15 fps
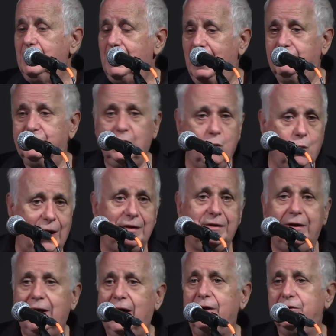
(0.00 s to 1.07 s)
after
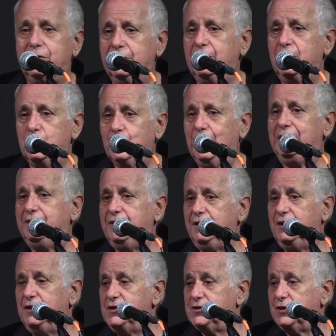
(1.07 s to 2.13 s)
120
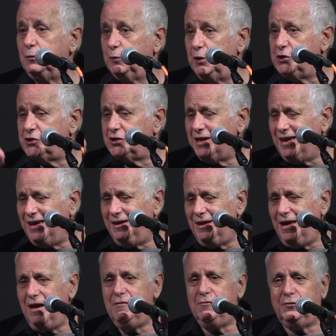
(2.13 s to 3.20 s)
years in which
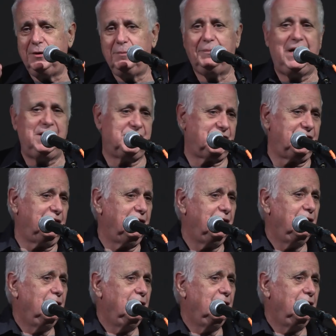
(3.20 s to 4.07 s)
every basic